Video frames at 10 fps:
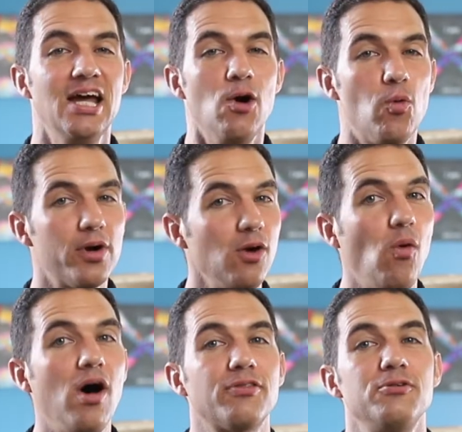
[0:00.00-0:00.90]
we're going to
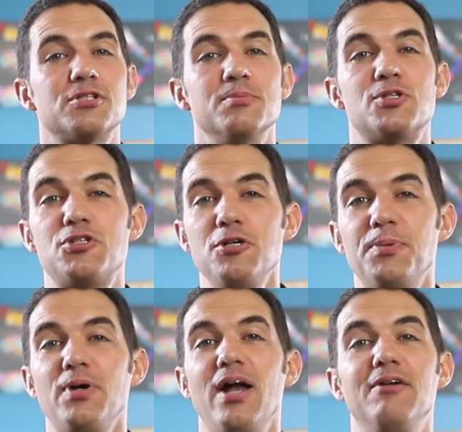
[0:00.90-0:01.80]
walk through some
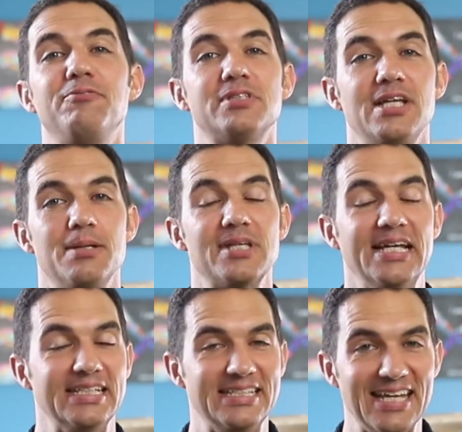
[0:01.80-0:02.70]
super helpful tips
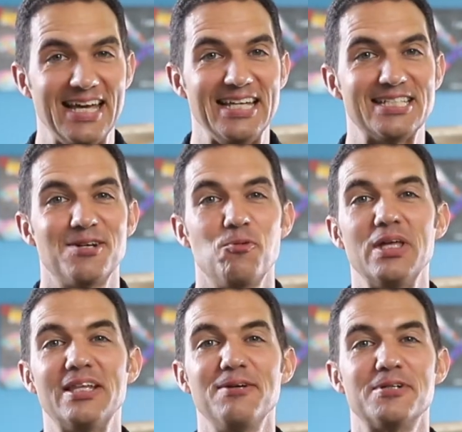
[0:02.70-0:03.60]
in today's
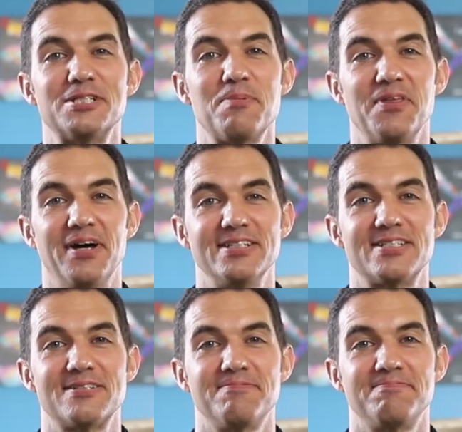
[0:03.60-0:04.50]
weekly worship thoughts.